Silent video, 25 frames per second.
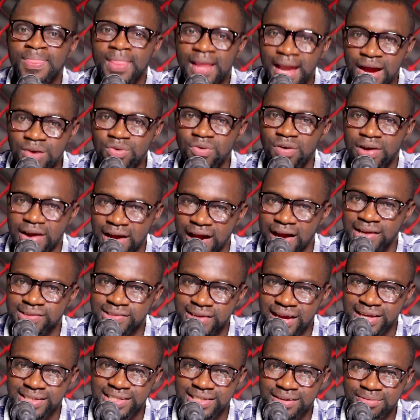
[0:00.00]
en wo kan
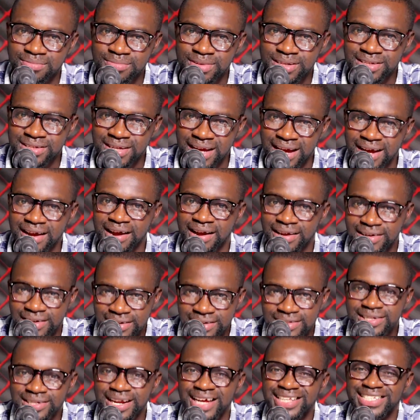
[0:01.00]
sa se me kan kan
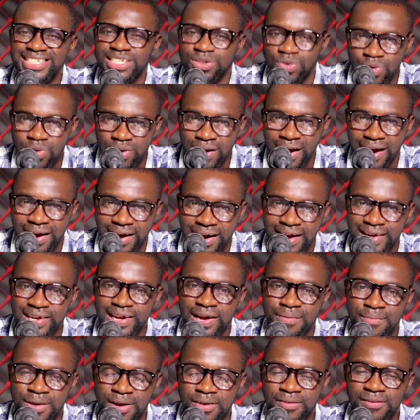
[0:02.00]
di na che ho kakra de
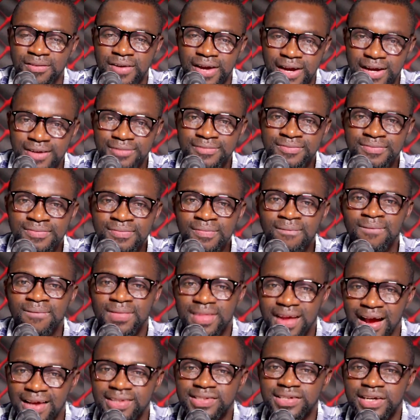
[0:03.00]
ama no
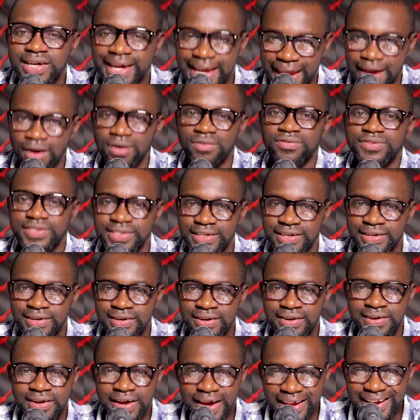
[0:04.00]
Nigel Gelzi
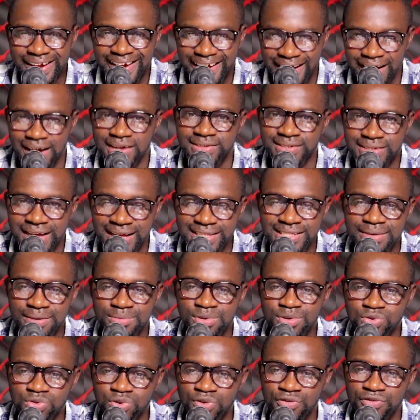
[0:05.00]
and it can't say I'm
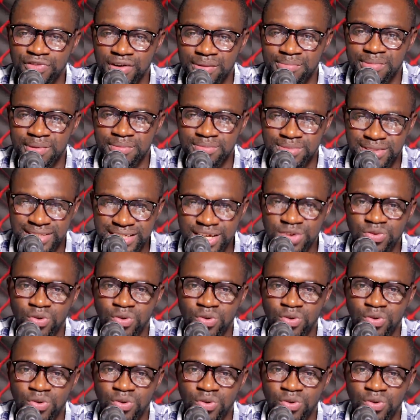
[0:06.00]
not from him. Zain